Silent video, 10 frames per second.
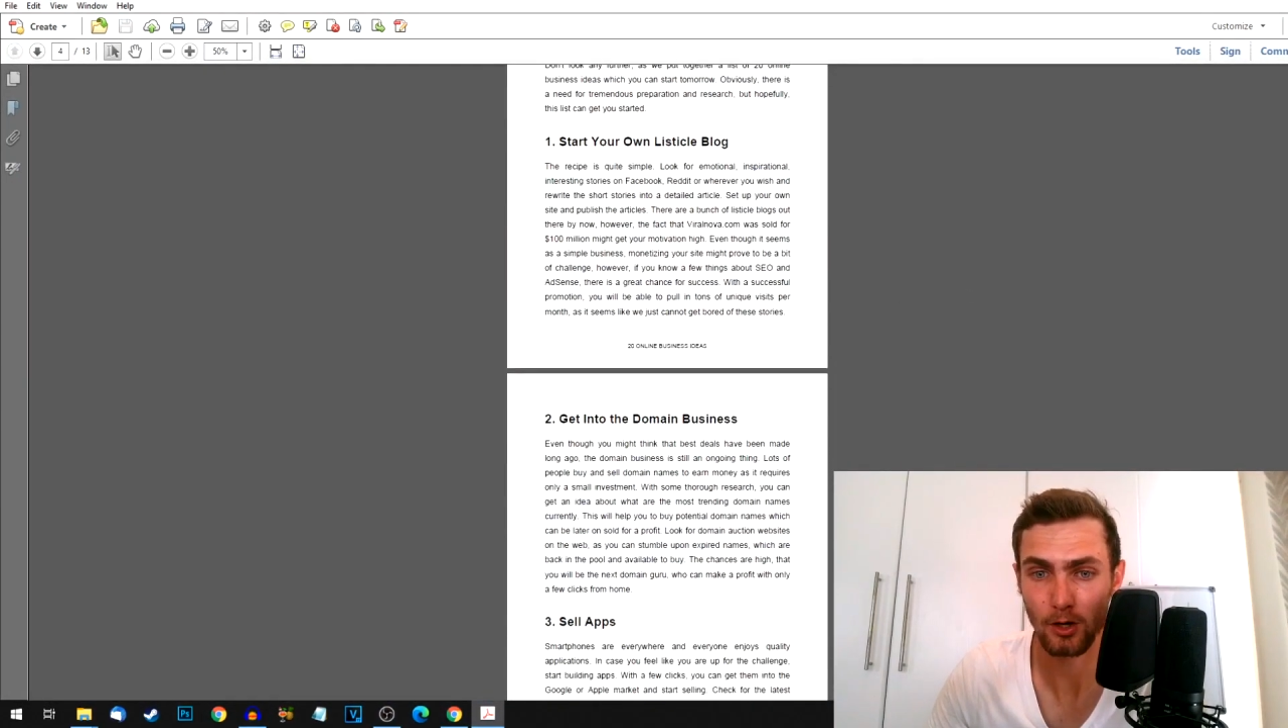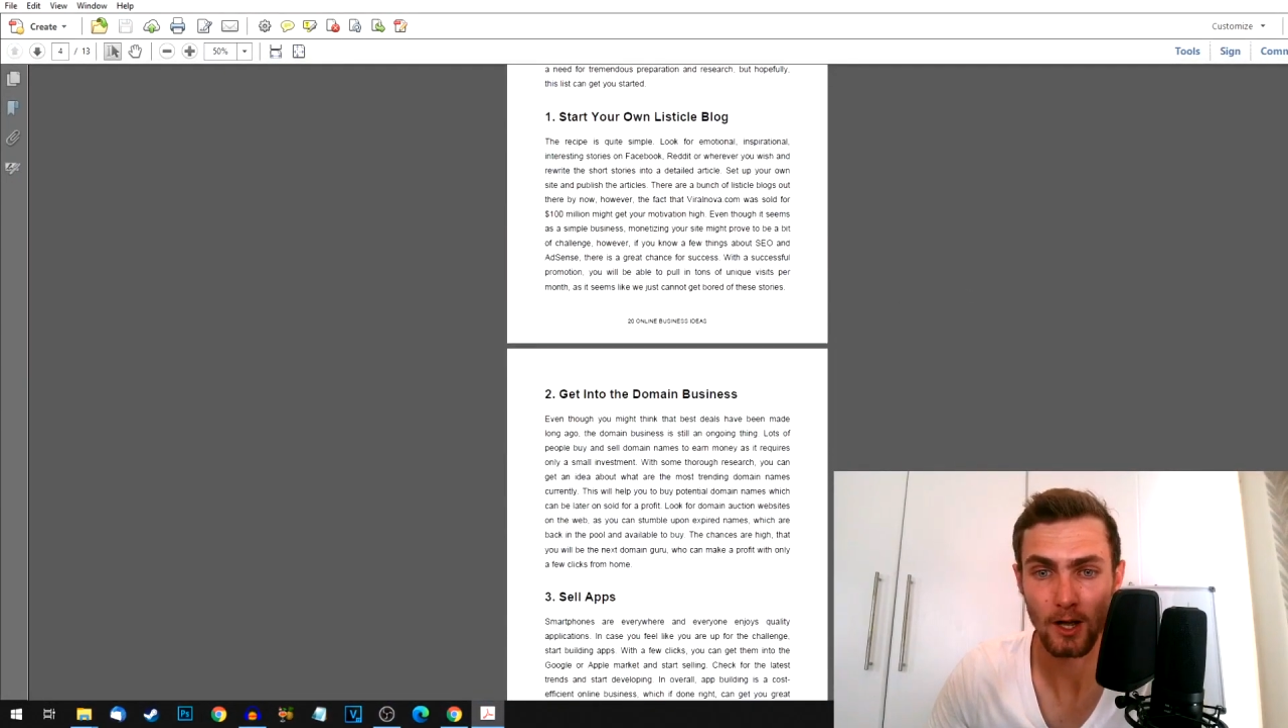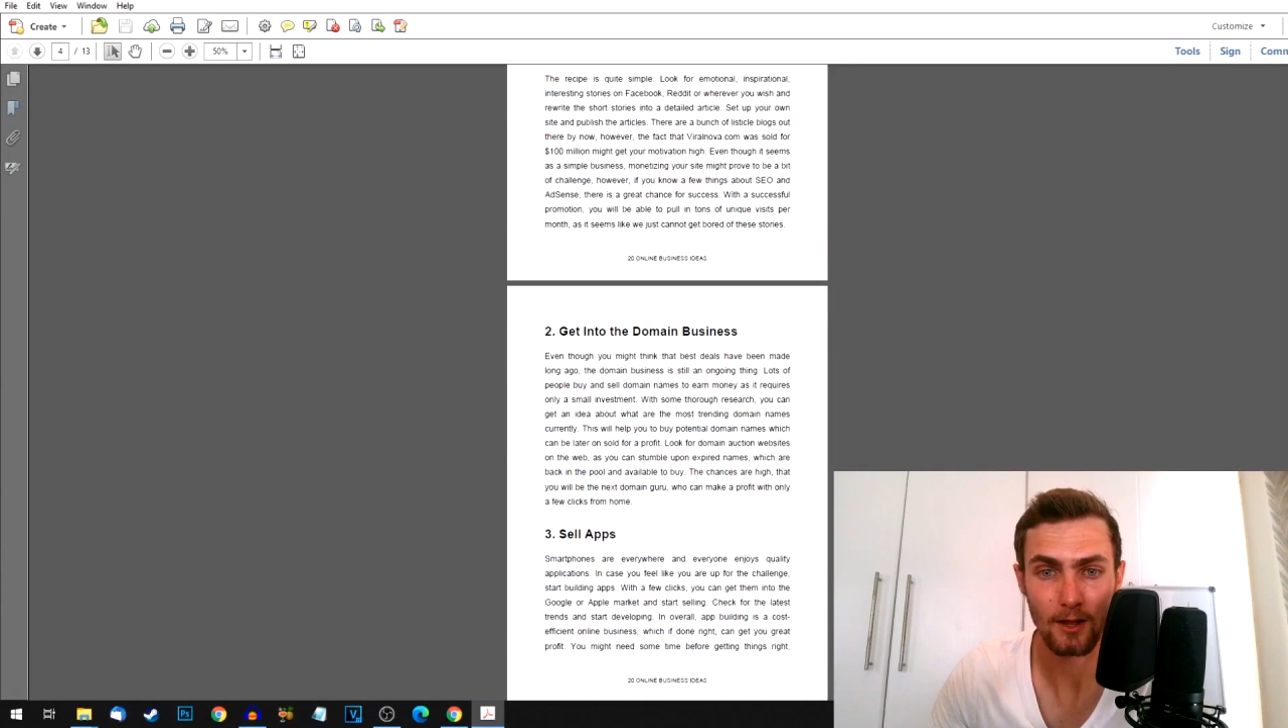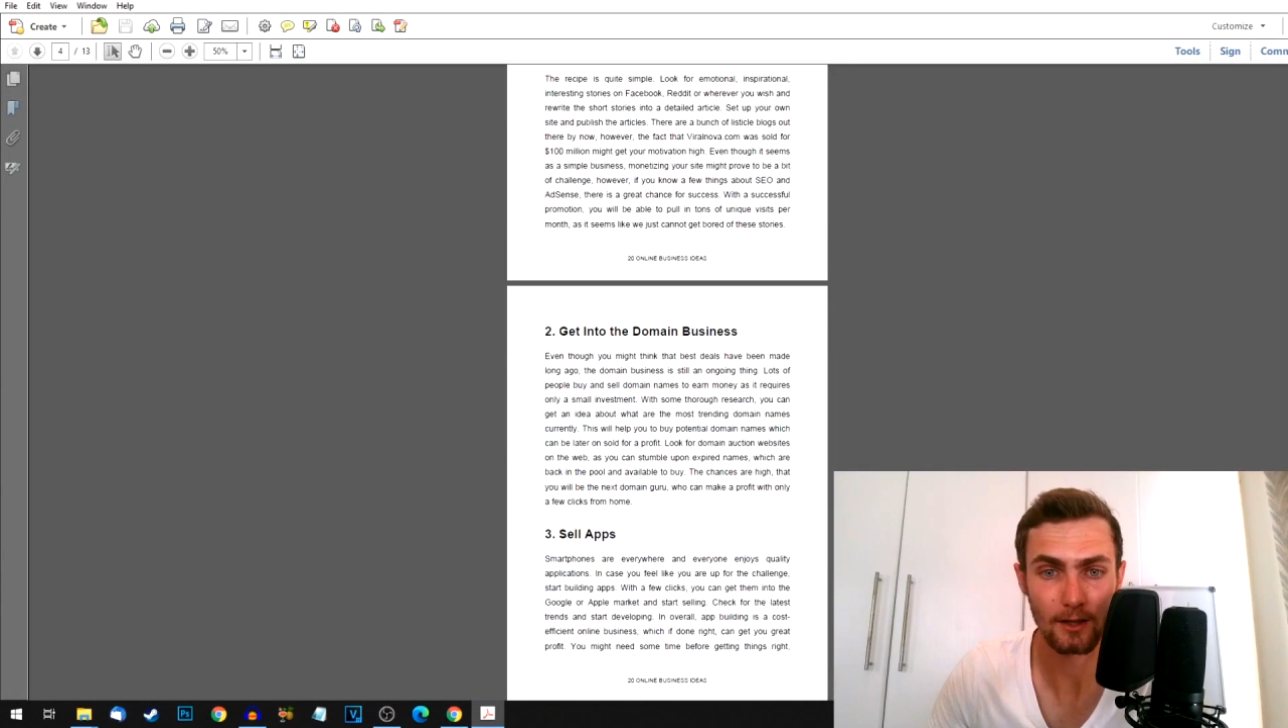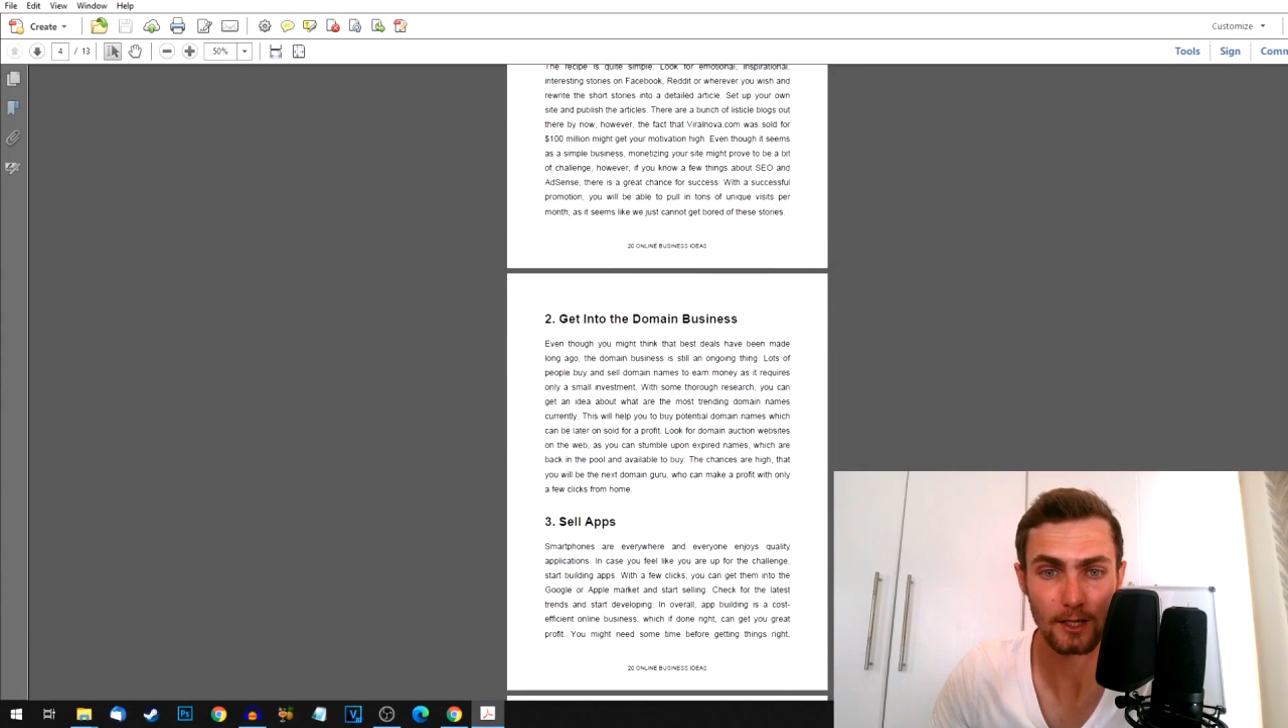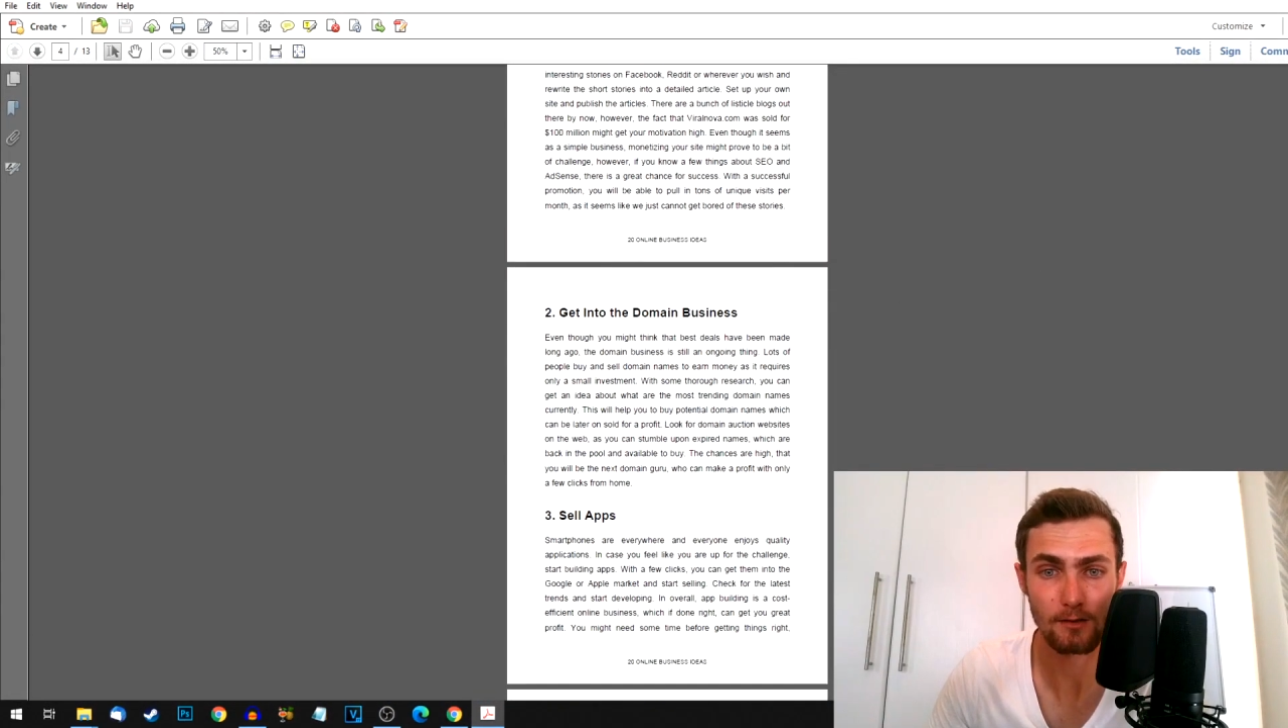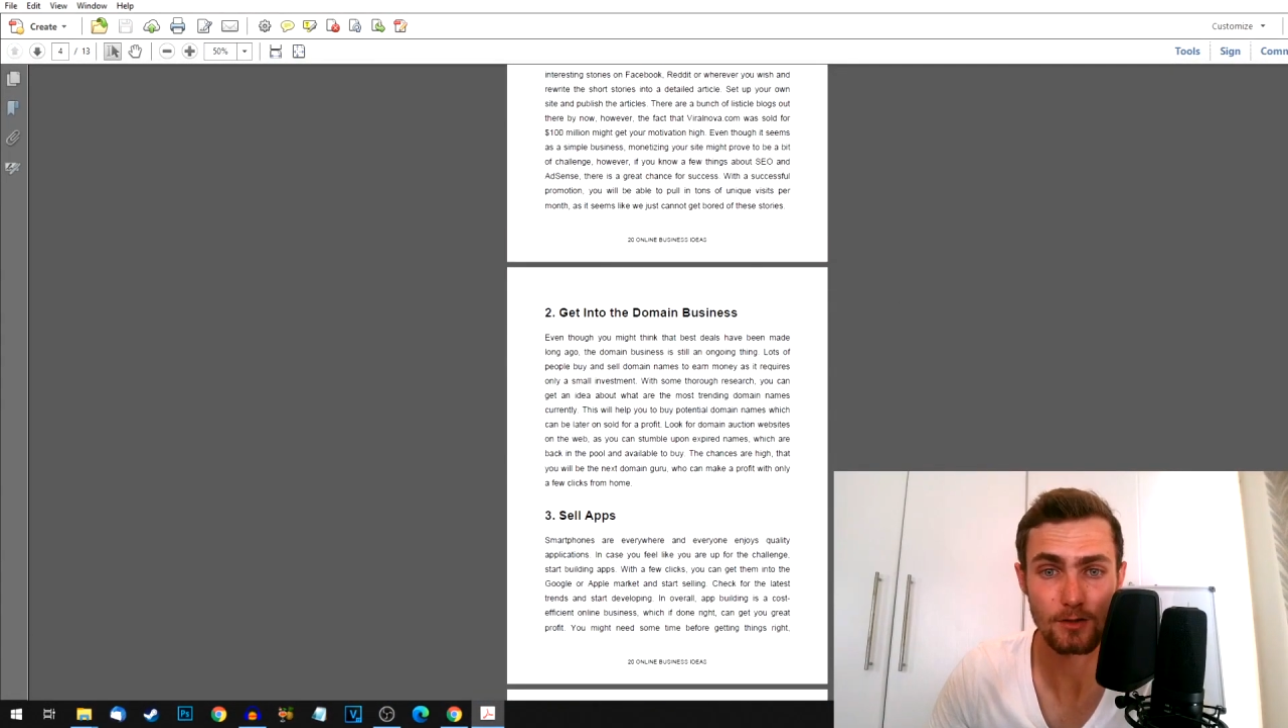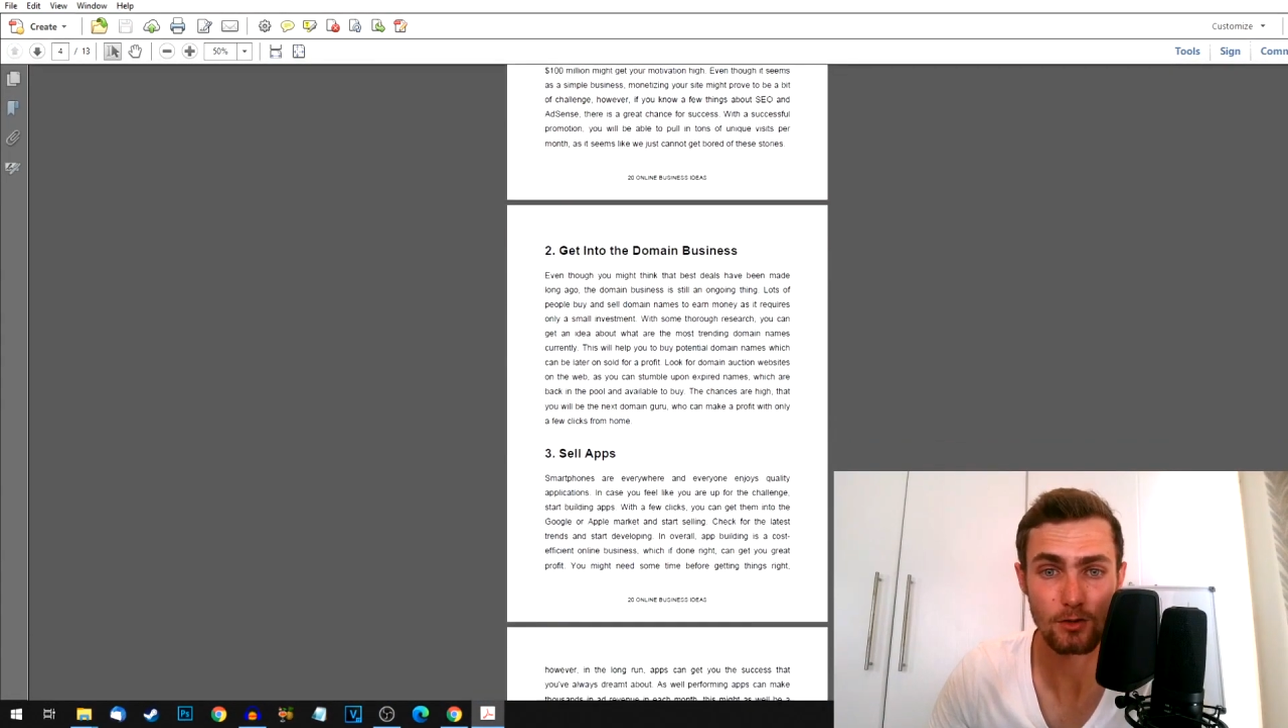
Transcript: that gives you